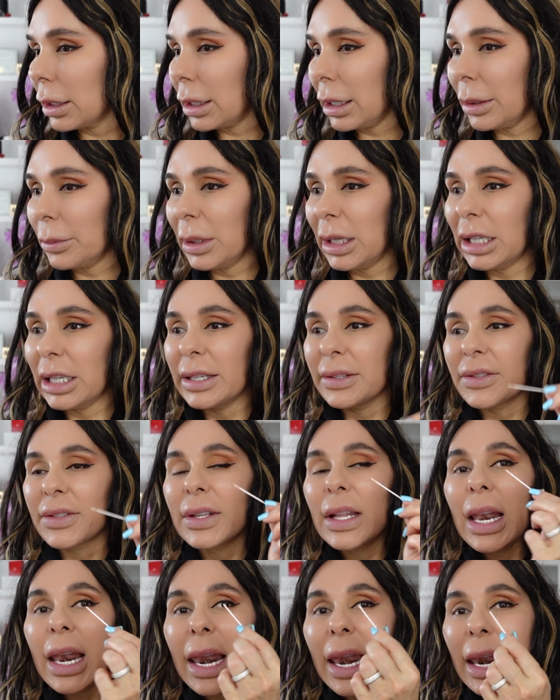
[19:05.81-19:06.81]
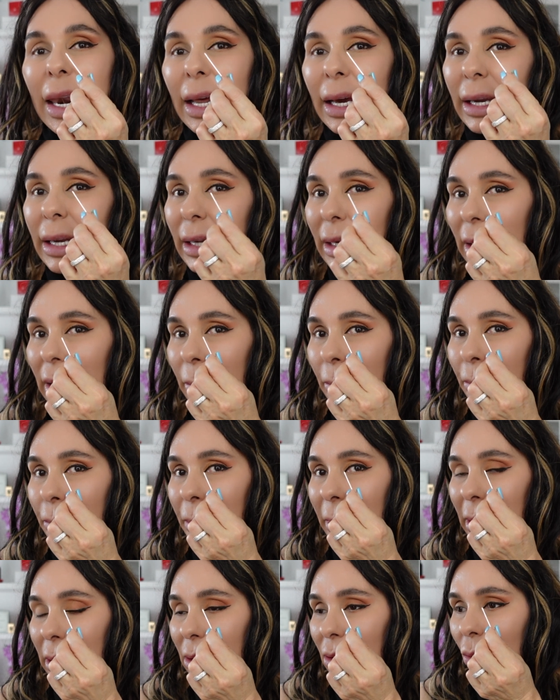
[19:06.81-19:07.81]
coming slightly
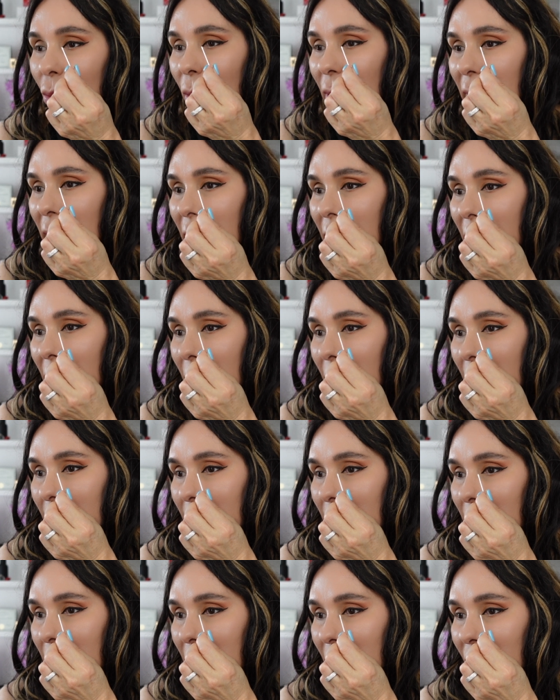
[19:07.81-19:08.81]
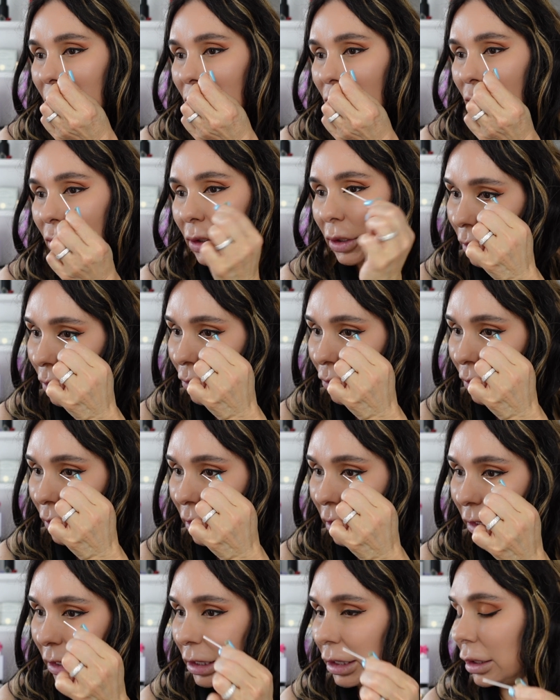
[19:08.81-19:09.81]
bit with the eyeliner,
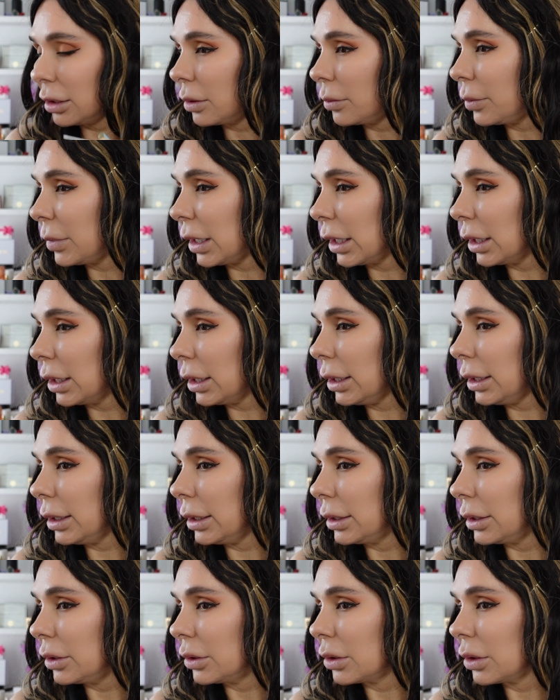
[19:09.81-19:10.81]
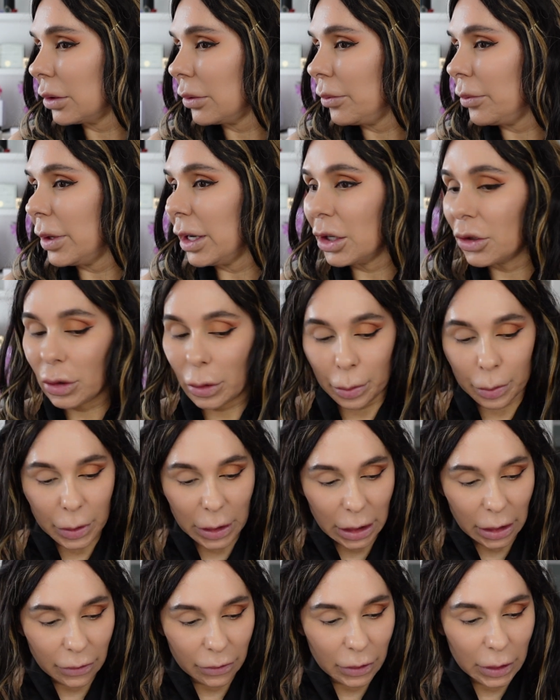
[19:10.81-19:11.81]
elongating my inner. Very
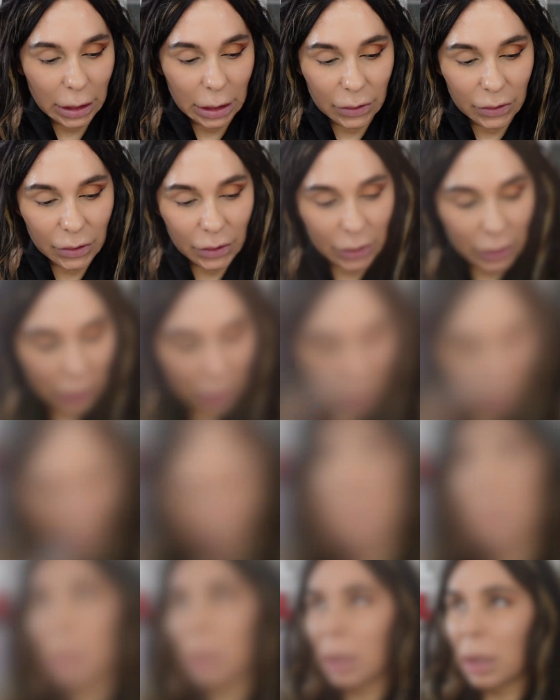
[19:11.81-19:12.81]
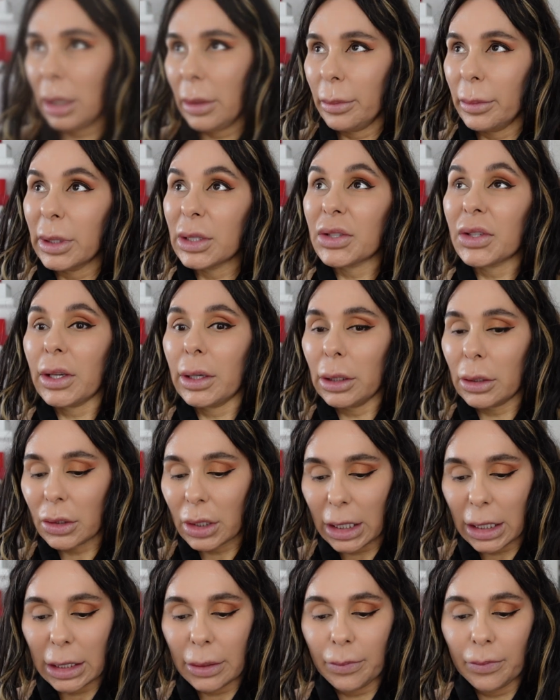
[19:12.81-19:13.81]
pretty, friends.
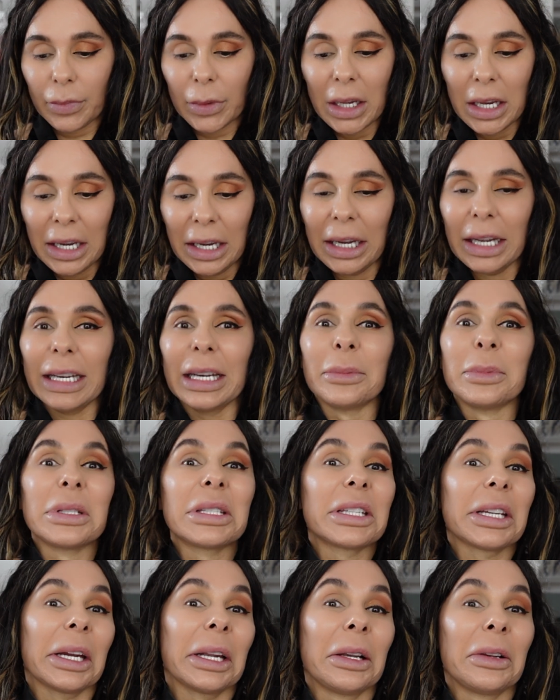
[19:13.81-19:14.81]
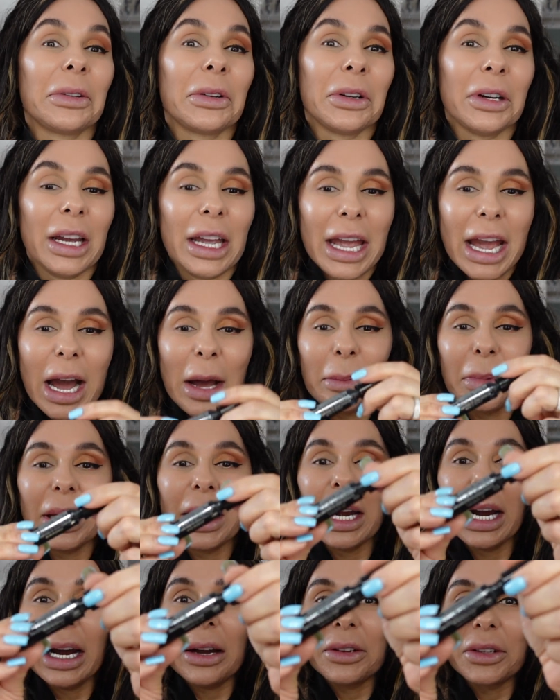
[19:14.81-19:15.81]
Mascara. And let me tell you, I've been
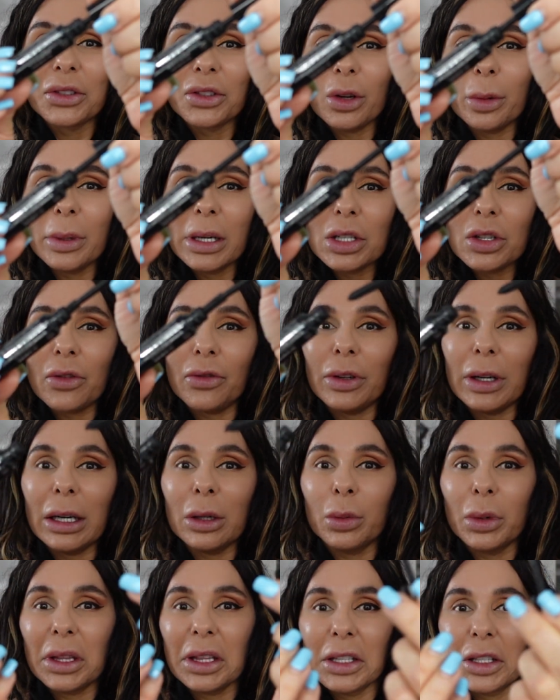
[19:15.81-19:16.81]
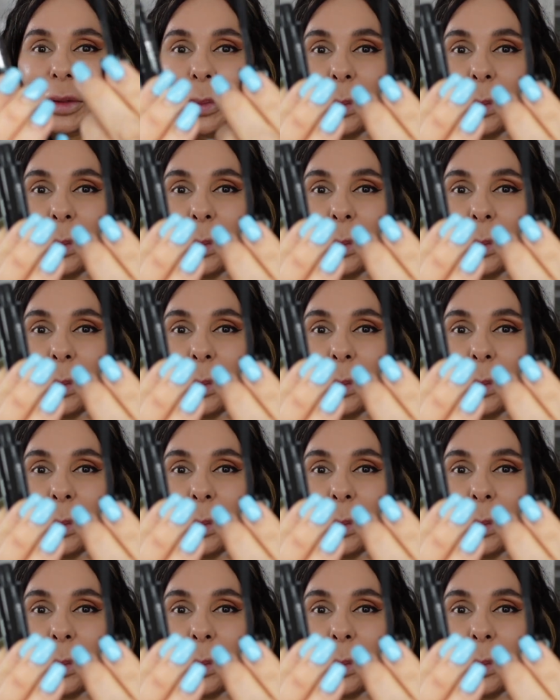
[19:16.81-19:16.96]
having so much fun with this